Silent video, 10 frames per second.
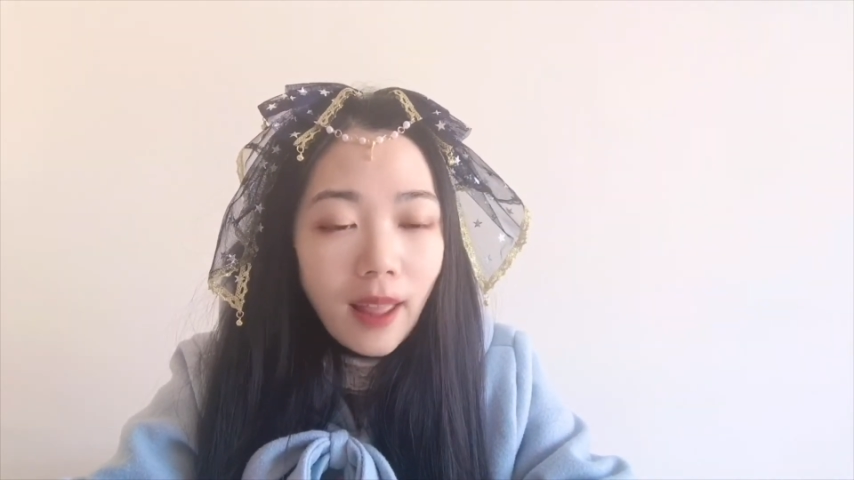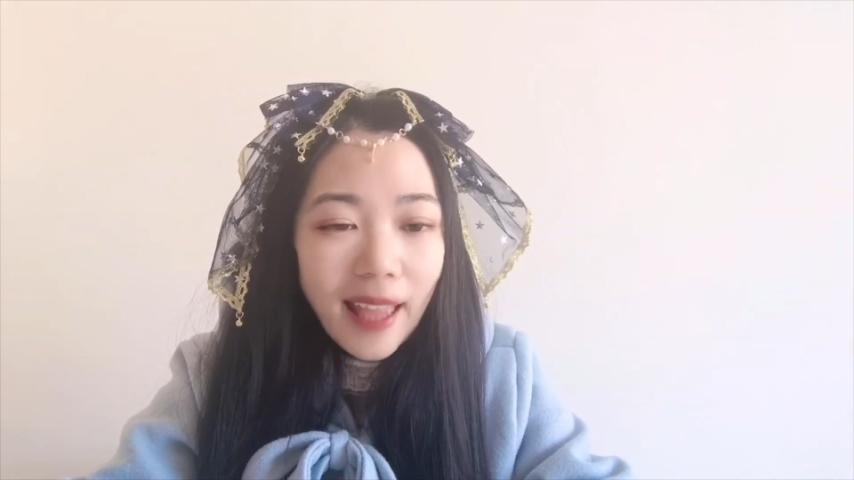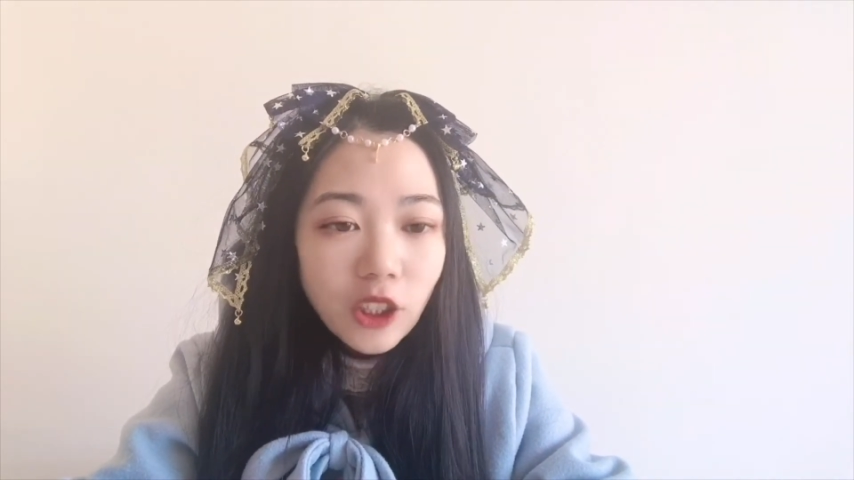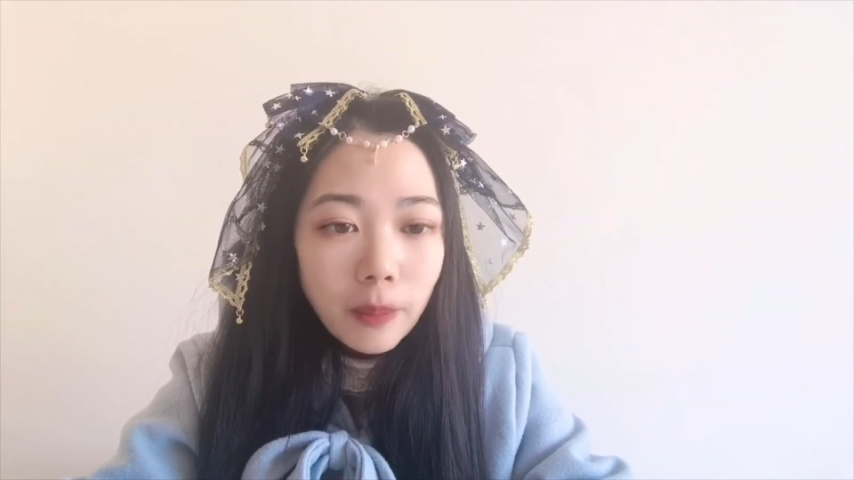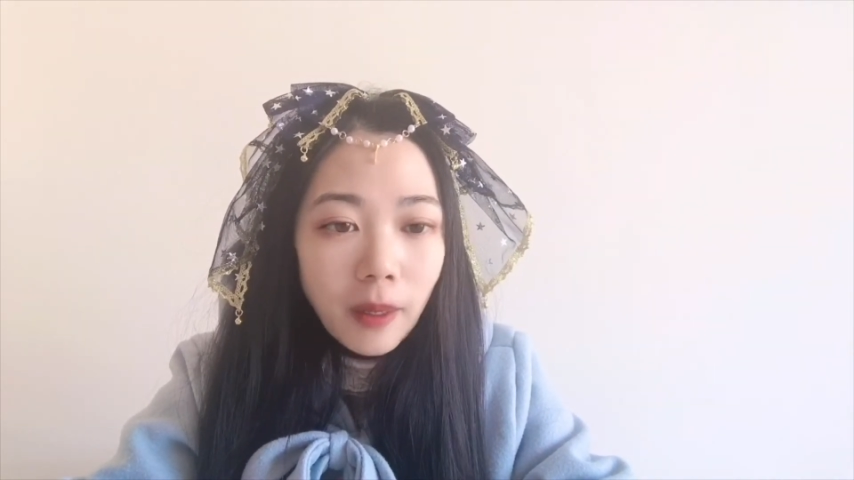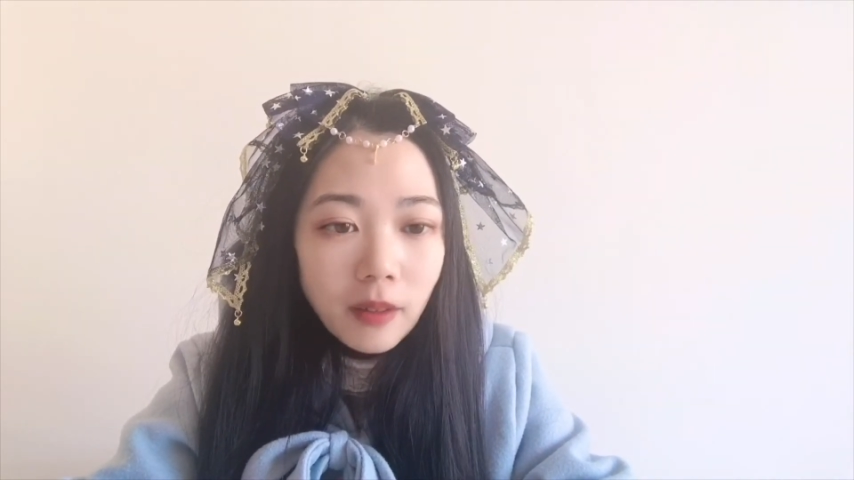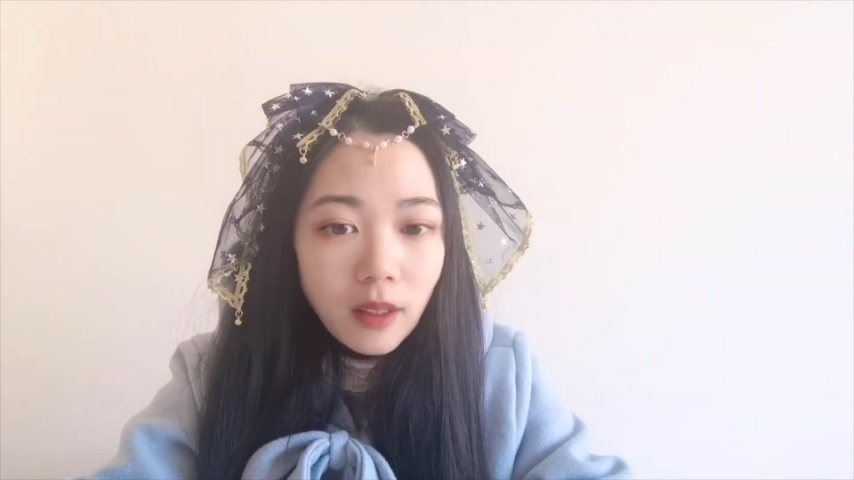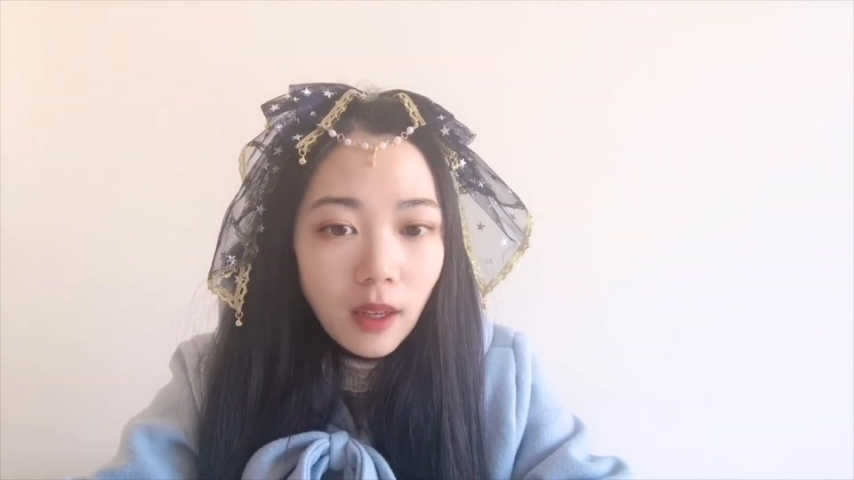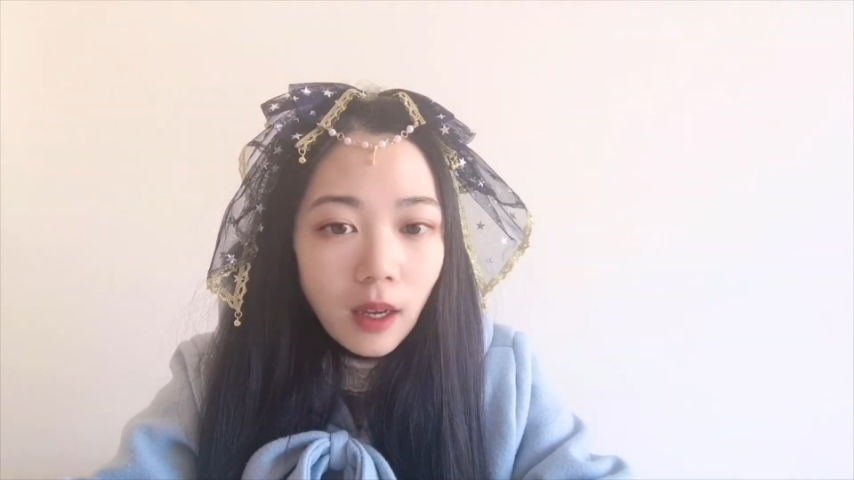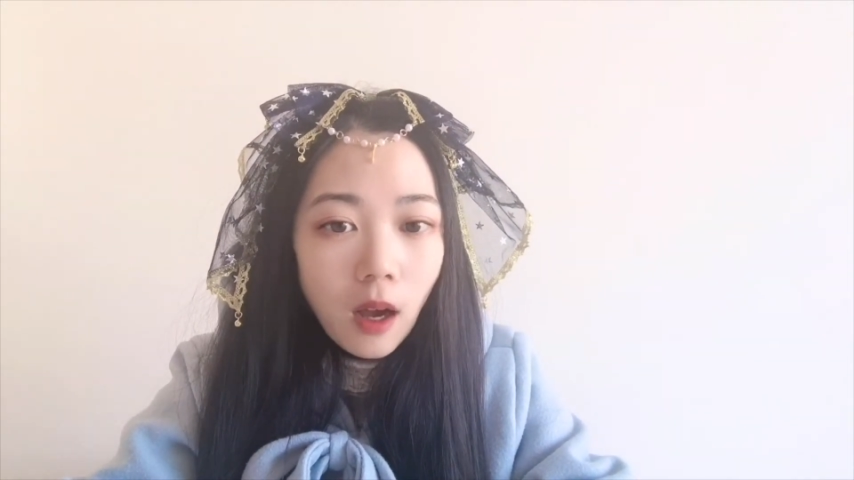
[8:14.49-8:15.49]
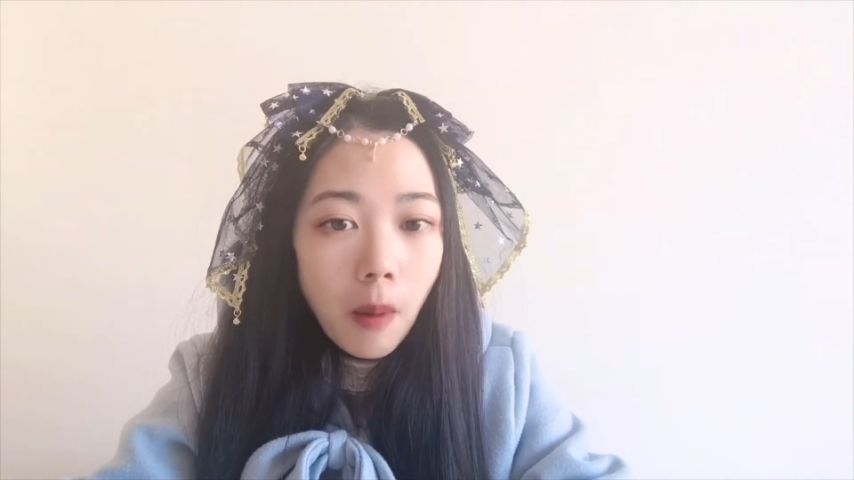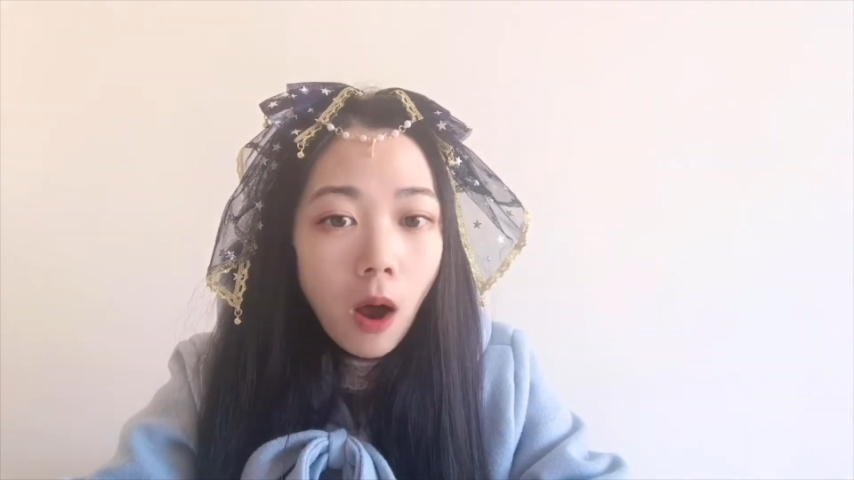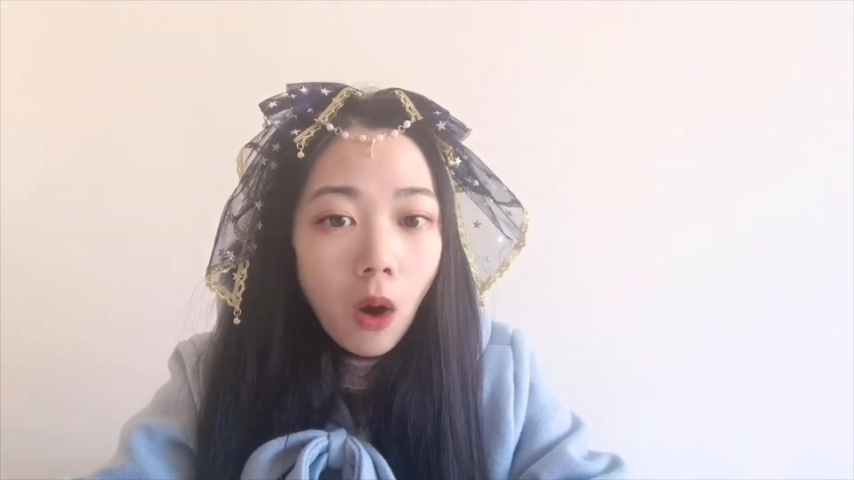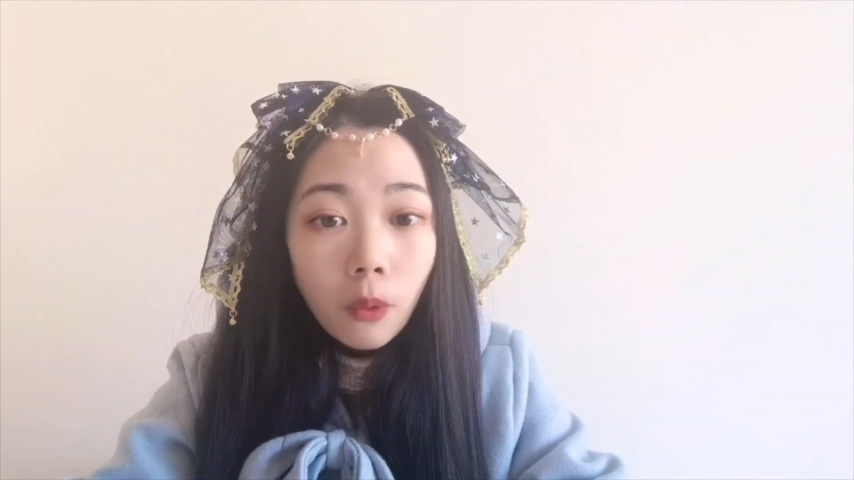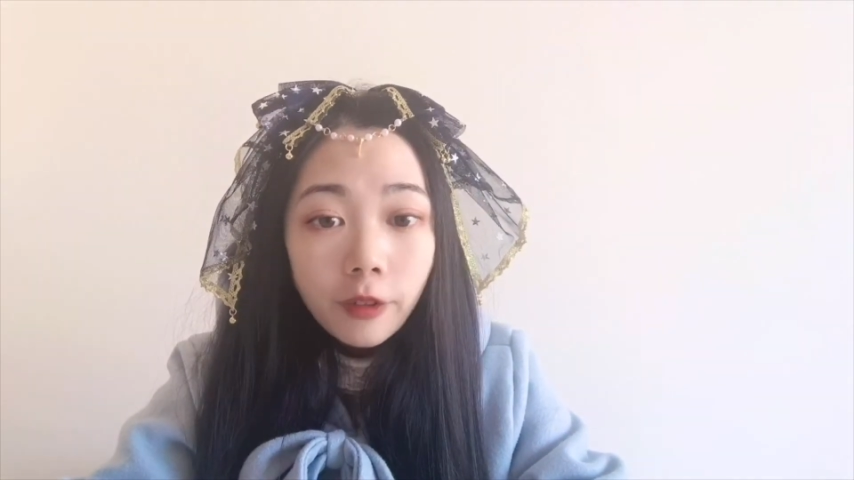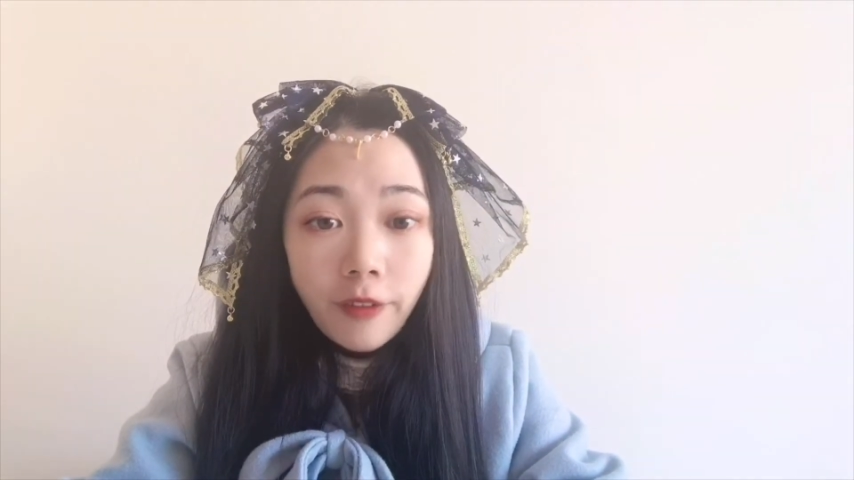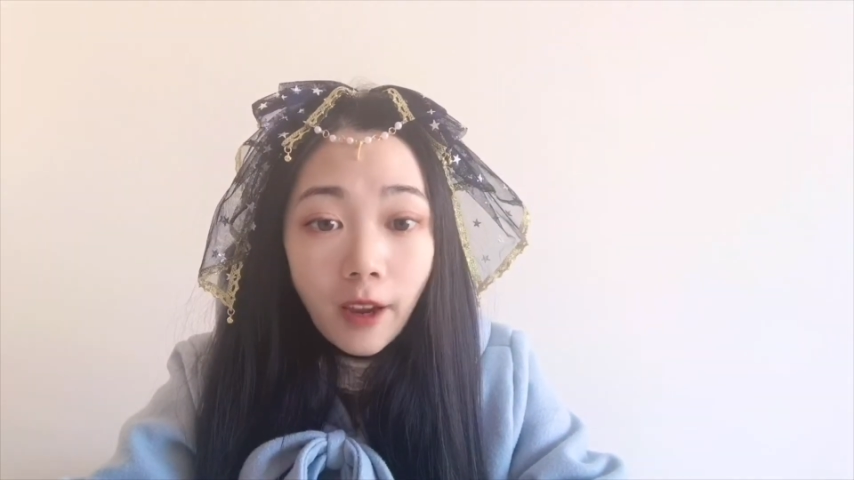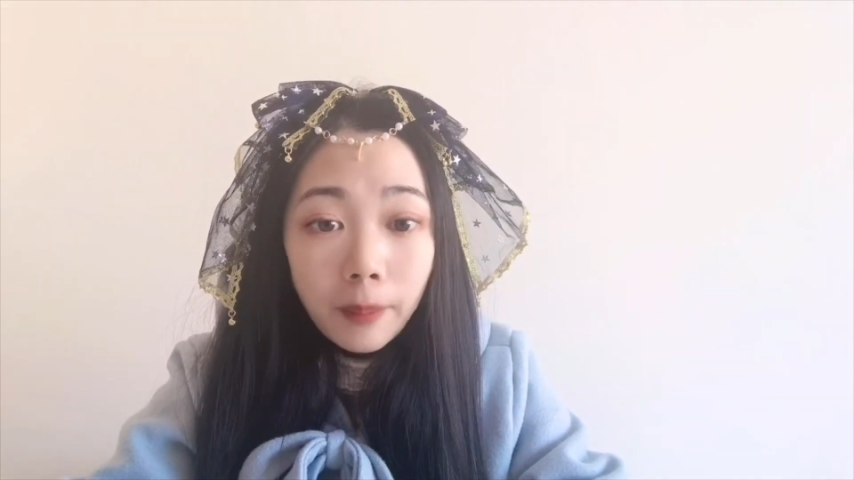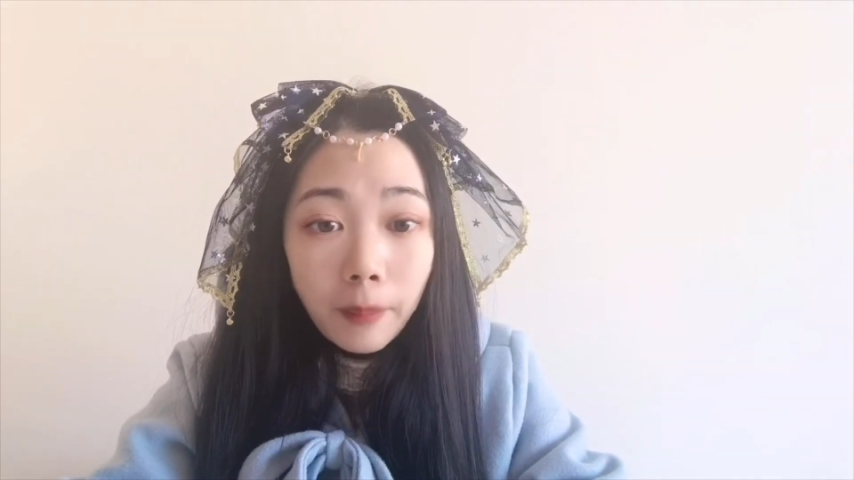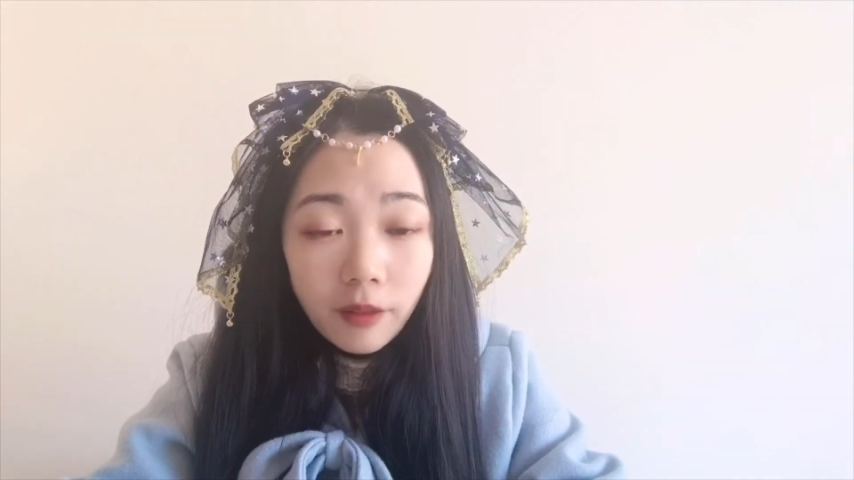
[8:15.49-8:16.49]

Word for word: at gmail.com or find